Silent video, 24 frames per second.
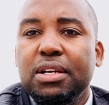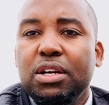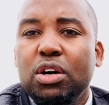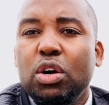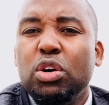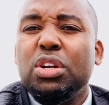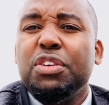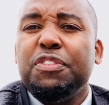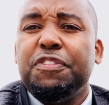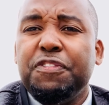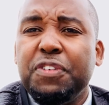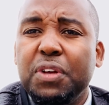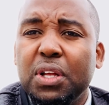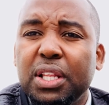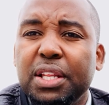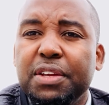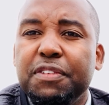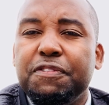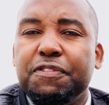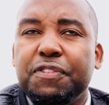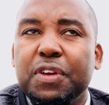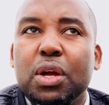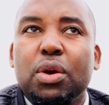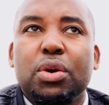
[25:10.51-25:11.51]
or to feel
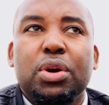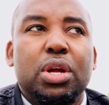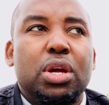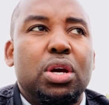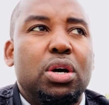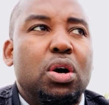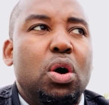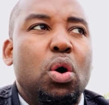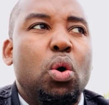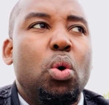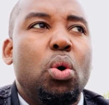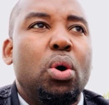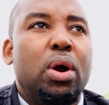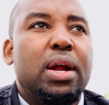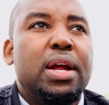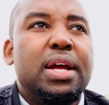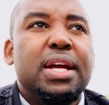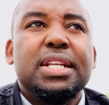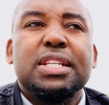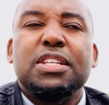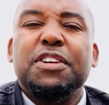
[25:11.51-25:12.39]
inferior, or